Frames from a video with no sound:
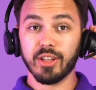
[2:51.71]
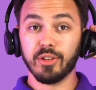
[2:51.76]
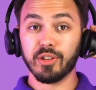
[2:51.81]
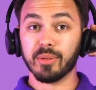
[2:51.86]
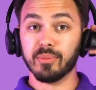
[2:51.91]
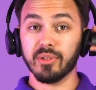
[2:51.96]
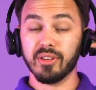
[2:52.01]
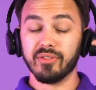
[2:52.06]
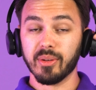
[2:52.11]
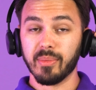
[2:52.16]
you
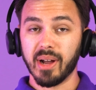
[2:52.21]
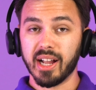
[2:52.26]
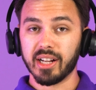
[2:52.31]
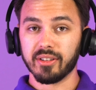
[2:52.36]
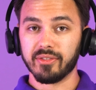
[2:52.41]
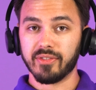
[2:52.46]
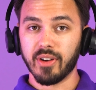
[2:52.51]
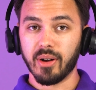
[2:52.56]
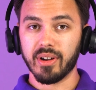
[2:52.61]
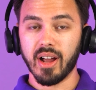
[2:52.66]
can move the
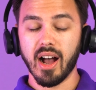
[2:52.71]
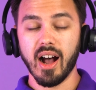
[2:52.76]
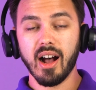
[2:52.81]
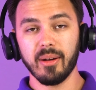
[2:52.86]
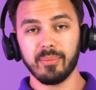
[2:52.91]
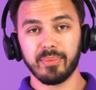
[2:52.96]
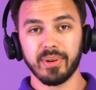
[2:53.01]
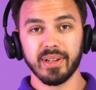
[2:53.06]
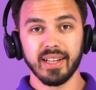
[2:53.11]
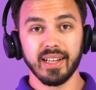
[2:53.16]
microphone
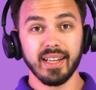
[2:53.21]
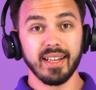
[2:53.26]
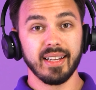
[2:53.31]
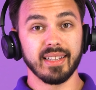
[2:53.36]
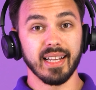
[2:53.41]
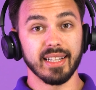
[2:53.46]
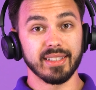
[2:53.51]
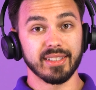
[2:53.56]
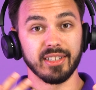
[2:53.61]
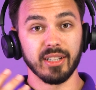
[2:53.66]
up.
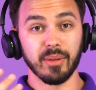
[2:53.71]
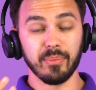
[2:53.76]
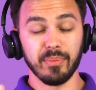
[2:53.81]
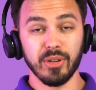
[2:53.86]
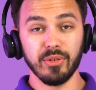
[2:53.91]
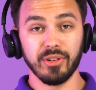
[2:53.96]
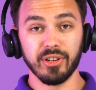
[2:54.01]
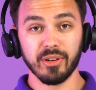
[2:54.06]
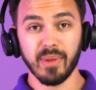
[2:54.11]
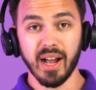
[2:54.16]
That's gonna
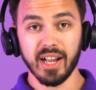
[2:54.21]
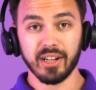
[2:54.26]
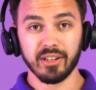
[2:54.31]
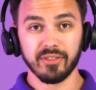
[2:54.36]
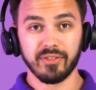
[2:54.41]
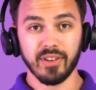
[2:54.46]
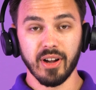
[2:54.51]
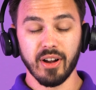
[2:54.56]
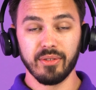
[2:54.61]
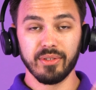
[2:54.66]
mute your
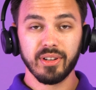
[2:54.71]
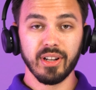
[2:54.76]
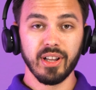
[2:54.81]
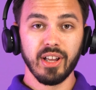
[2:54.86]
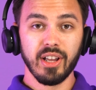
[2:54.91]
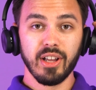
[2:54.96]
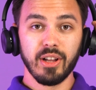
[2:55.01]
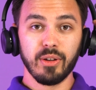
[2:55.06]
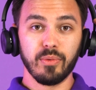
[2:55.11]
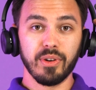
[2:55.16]
microphone.
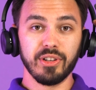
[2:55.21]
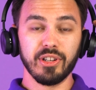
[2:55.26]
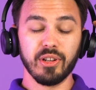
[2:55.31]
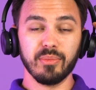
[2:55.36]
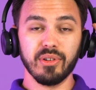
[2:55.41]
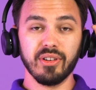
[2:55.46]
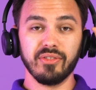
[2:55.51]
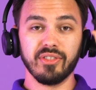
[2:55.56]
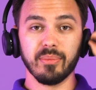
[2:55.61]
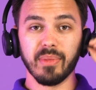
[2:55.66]
When you
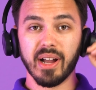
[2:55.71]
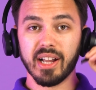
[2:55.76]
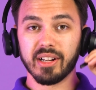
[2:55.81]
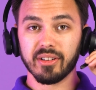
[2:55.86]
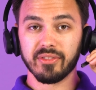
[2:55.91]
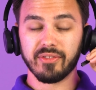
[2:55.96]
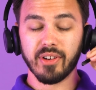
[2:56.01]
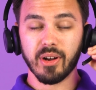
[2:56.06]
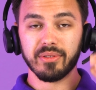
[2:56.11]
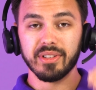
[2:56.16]
move the
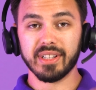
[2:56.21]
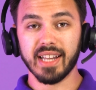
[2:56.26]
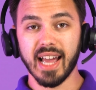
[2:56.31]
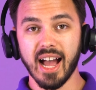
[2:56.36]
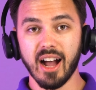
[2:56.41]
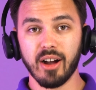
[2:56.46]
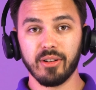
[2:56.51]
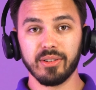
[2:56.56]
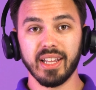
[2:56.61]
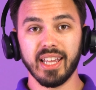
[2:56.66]
microphone
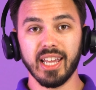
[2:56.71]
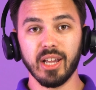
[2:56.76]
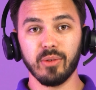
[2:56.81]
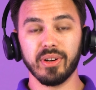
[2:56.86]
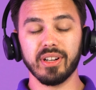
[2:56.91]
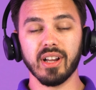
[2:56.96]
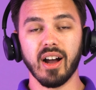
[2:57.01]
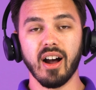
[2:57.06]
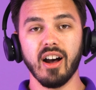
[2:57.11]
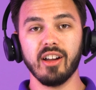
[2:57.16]
down, it
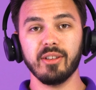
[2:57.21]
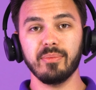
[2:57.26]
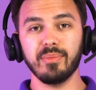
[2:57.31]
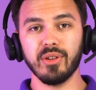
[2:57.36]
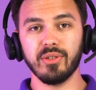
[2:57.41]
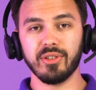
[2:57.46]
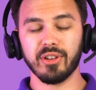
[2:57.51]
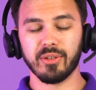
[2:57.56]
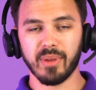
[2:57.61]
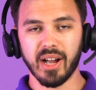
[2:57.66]
would
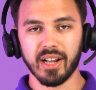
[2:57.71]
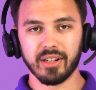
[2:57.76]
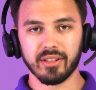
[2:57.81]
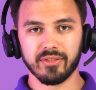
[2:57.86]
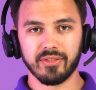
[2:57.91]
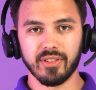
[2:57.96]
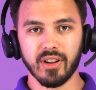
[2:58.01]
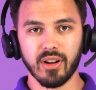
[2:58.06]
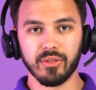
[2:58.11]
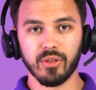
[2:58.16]
unmute your
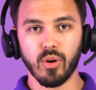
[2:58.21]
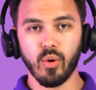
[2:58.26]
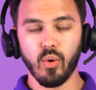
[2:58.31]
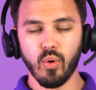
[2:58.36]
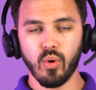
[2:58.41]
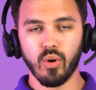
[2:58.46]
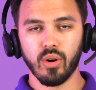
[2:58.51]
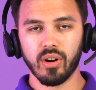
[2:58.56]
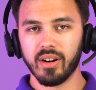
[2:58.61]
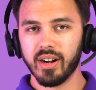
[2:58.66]
microphone.
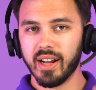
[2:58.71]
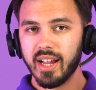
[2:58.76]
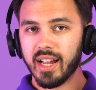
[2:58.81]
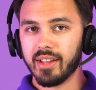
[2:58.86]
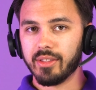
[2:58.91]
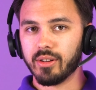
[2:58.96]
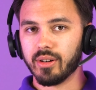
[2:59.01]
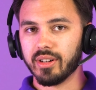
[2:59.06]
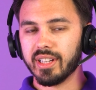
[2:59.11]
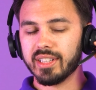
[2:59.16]
Or
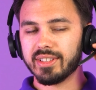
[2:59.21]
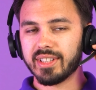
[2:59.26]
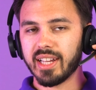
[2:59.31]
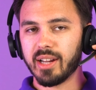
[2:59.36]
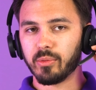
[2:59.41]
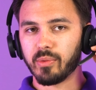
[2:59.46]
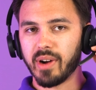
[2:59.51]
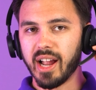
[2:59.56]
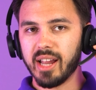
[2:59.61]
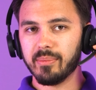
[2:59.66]
there is
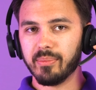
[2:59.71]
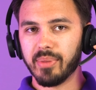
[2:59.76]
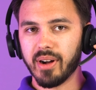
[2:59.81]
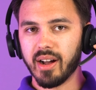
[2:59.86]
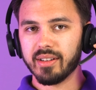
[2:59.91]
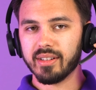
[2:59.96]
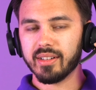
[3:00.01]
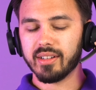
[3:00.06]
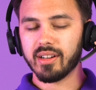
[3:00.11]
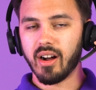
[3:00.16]
a red
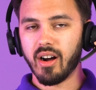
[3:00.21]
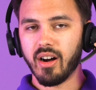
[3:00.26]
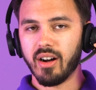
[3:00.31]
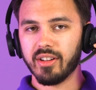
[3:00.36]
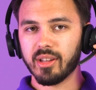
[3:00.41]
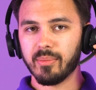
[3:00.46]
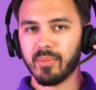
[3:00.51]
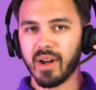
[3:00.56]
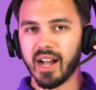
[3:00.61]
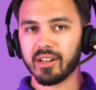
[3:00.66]
button
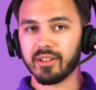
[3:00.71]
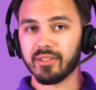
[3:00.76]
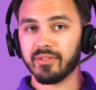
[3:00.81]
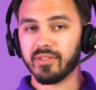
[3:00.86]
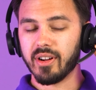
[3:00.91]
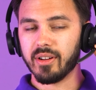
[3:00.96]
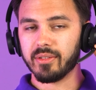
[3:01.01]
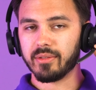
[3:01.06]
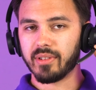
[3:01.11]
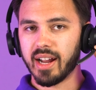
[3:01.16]
on the
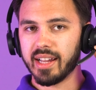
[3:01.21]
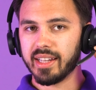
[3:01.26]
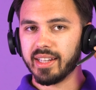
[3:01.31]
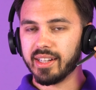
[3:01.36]
microphone right